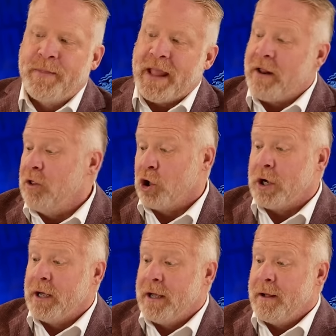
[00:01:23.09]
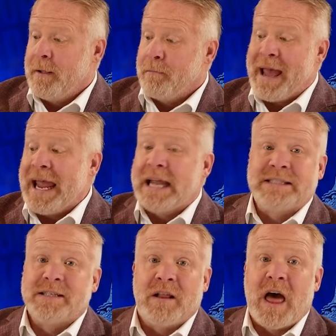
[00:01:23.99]
Now, look, Matt
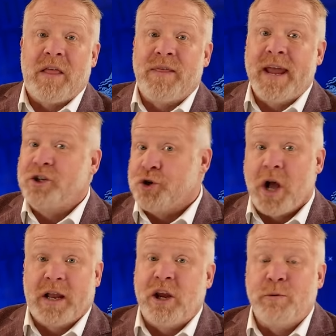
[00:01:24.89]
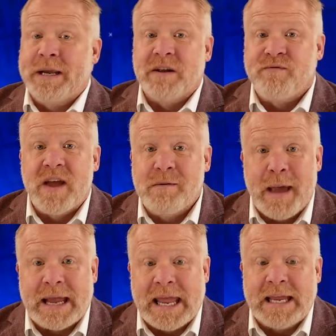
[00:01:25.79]
Gaetz is a lot of things. You're not going to hear me defend
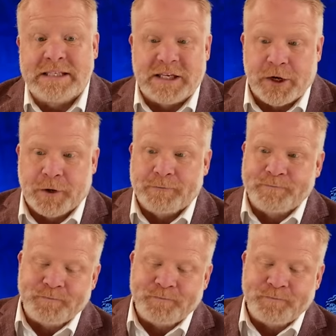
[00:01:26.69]
Matt Gaetz here.